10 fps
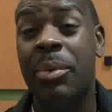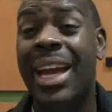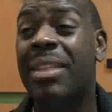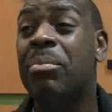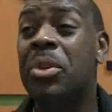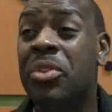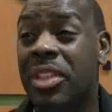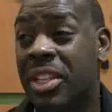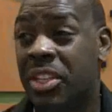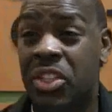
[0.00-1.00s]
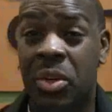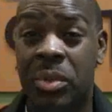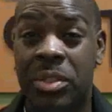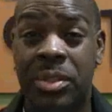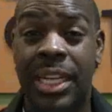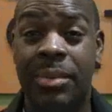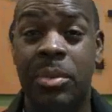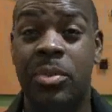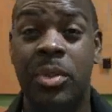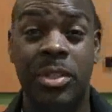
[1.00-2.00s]
Like, we added music to the show, which
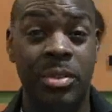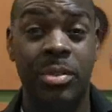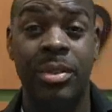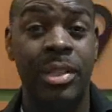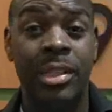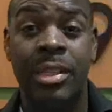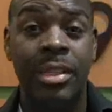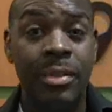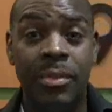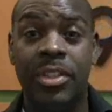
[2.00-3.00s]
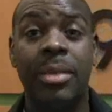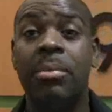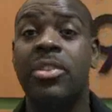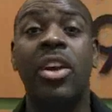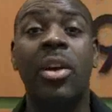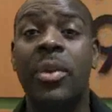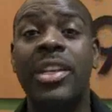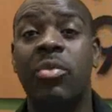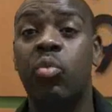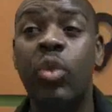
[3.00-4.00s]
was for some bizarre
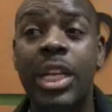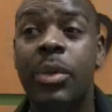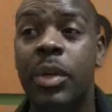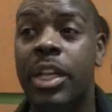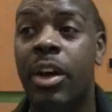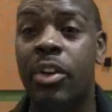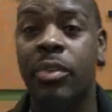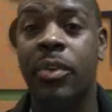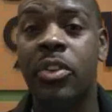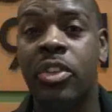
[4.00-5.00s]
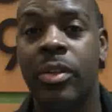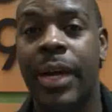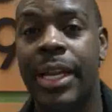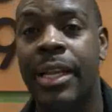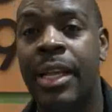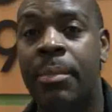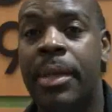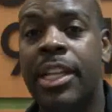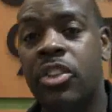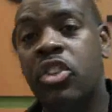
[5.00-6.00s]
reason really, really controversial, right?
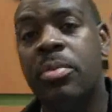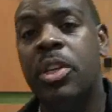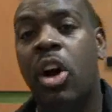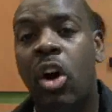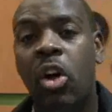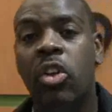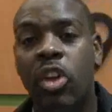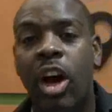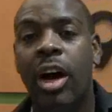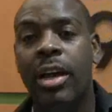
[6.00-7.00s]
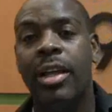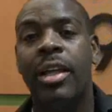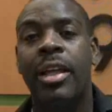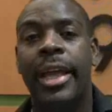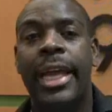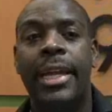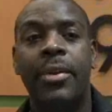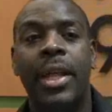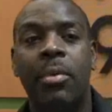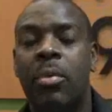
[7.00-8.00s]
Because it used to be all talk.
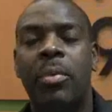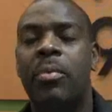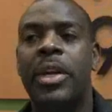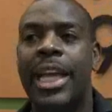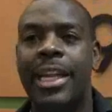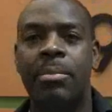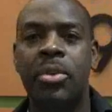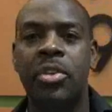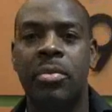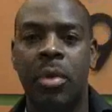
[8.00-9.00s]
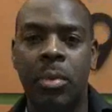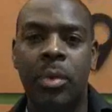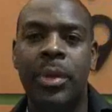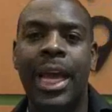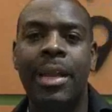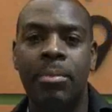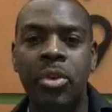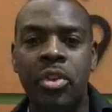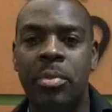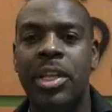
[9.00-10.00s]
And they're like, well, what are you adding music for? Well, we added
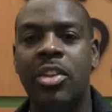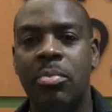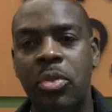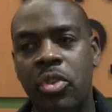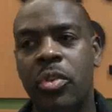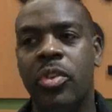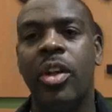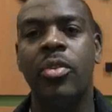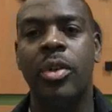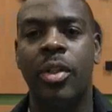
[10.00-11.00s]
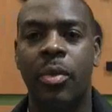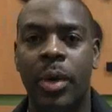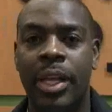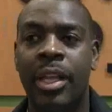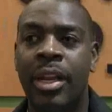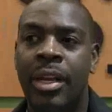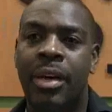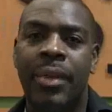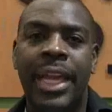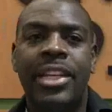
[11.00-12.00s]
music because music was also another way
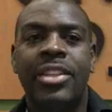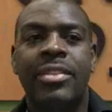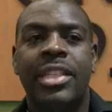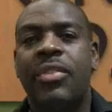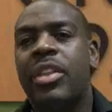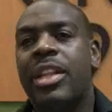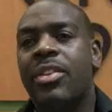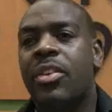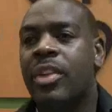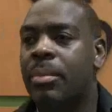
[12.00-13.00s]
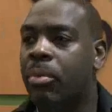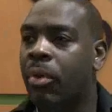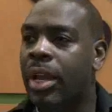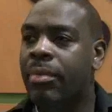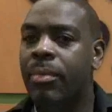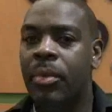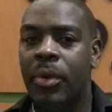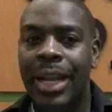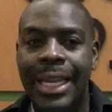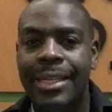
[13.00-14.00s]
of just giving listeners a break from the
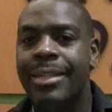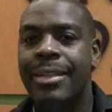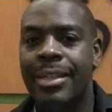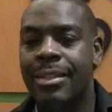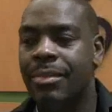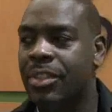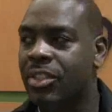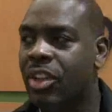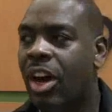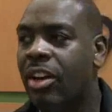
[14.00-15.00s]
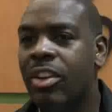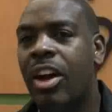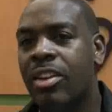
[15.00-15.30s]
relentlessness of just talk.